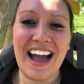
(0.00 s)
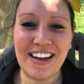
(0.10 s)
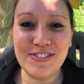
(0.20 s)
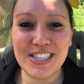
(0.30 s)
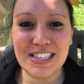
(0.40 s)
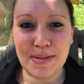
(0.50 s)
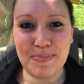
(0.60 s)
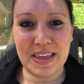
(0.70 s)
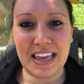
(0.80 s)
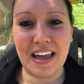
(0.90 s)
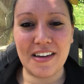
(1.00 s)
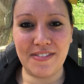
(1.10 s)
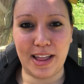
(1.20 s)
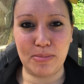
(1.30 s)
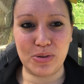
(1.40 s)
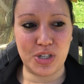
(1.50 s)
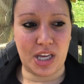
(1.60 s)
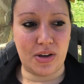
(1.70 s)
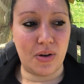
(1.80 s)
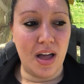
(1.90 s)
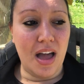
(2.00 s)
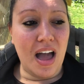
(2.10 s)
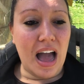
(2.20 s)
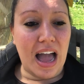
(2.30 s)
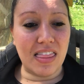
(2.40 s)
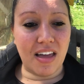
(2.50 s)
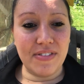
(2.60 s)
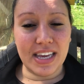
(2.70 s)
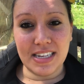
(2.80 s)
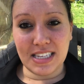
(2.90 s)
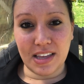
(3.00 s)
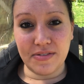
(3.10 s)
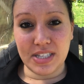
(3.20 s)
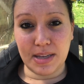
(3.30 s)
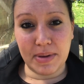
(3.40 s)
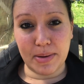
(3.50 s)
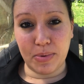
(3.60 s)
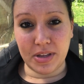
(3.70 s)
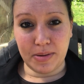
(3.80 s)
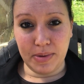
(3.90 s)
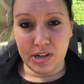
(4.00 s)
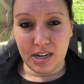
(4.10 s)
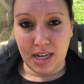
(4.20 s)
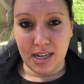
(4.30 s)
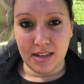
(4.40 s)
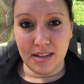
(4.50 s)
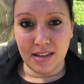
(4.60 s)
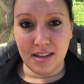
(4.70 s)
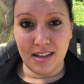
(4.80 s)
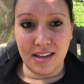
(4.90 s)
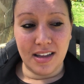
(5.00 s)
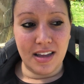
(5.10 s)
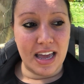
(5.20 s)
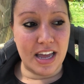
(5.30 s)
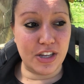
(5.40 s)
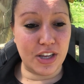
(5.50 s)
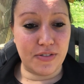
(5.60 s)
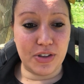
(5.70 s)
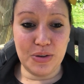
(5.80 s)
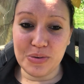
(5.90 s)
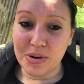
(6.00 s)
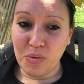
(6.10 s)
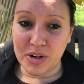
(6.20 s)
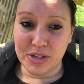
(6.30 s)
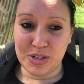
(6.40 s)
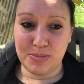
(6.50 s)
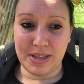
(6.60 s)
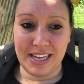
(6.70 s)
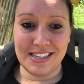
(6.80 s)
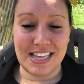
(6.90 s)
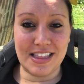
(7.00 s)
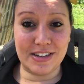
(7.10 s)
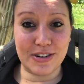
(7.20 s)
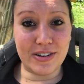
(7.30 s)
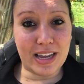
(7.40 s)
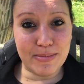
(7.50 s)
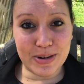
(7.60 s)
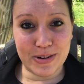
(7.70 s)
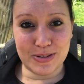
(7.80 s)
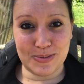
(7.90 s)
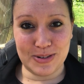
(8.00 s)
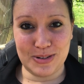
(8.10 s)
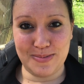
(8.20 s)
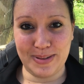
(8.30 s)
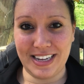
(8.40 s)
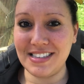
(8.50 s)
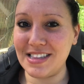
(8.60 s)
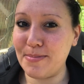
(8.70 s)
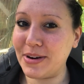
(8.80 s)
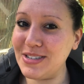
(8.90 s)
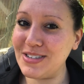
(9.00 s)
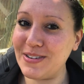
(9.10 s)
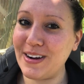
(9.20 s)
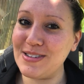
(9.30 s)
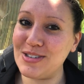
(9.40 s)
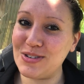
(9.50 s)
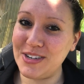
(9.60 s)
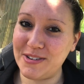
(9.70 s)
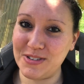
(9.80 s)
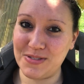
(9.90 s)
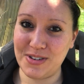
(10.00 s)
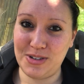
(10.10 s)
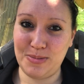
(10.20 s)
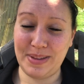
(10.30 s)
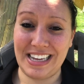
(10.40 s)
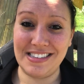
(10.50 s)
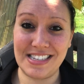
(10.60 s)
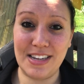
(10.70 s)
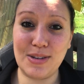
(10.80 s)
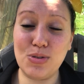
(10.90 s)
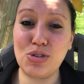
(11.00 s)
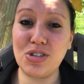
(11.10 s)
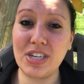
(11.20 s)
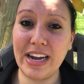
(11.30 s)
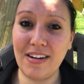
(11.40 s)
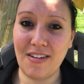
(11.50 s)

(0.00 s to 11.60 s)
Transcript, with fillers: Have something available to you. I love the idea of teaming up with a community. And if you grow one or two plants and then your neighbor grows one or two plants and the person across the street grows one or two plants and you share